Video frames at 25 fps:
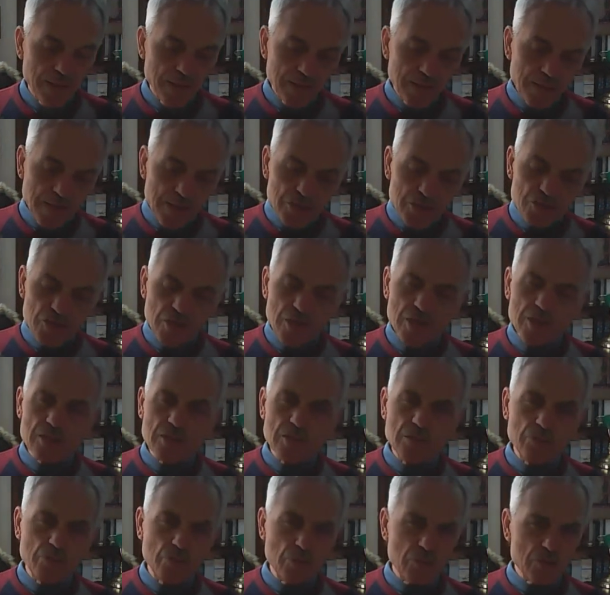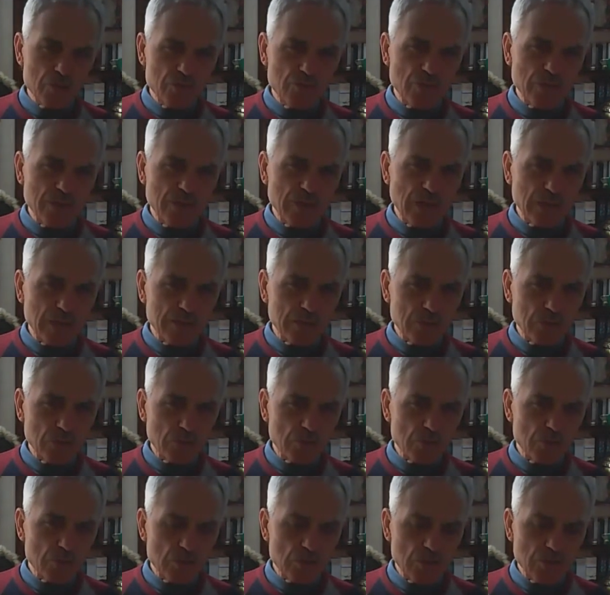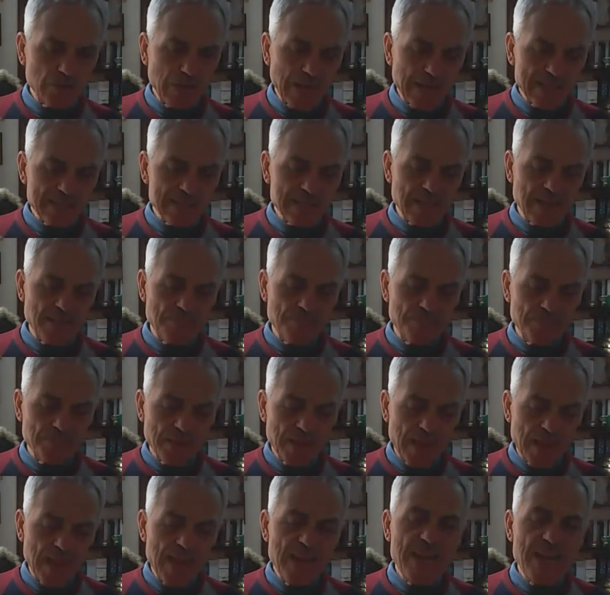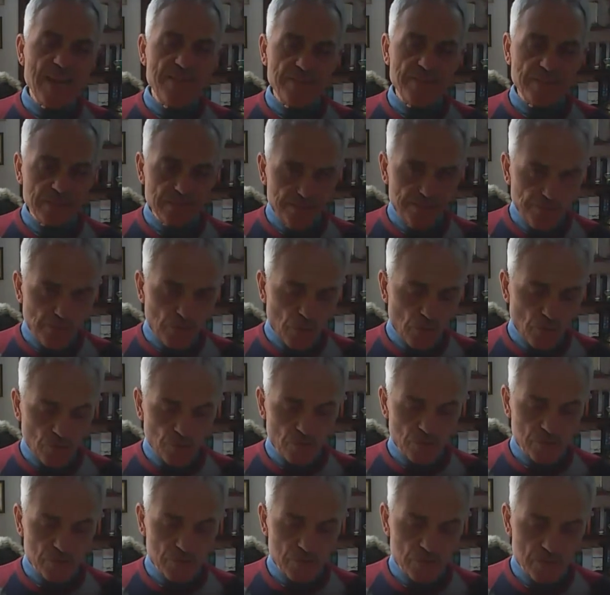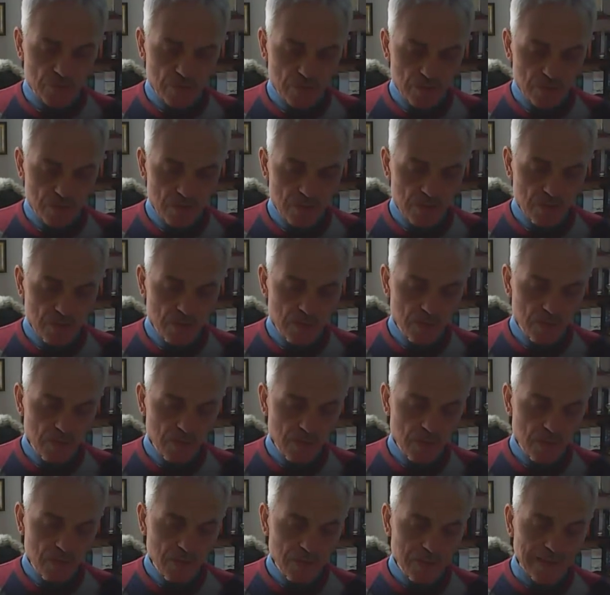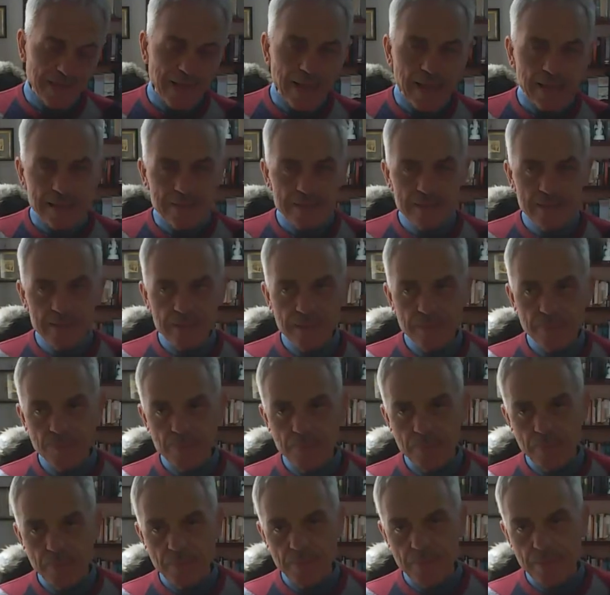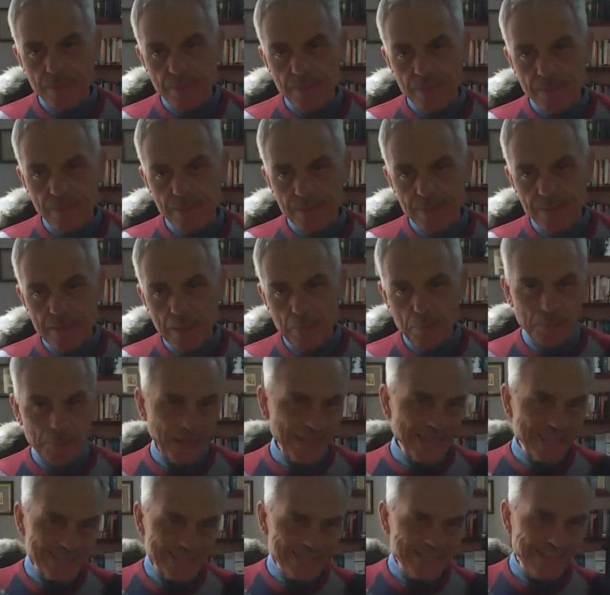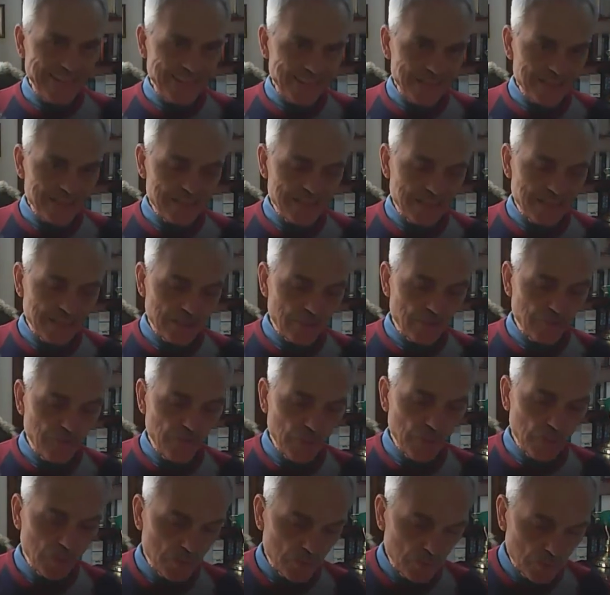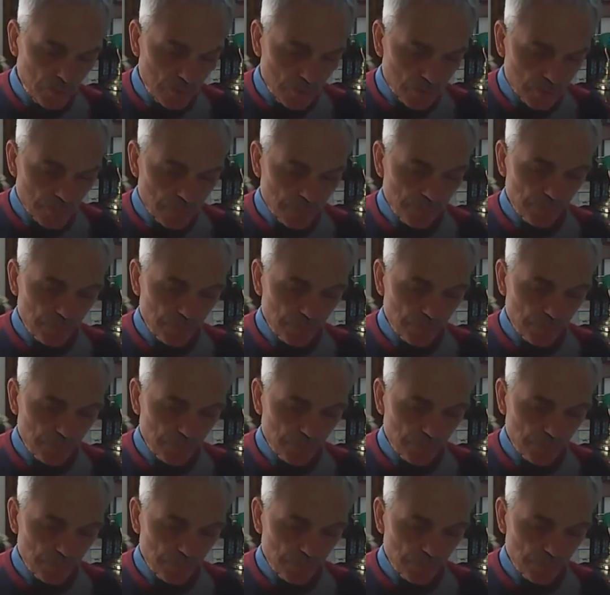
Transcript: Nature was regarded also as a living force, and in a pantheistic view,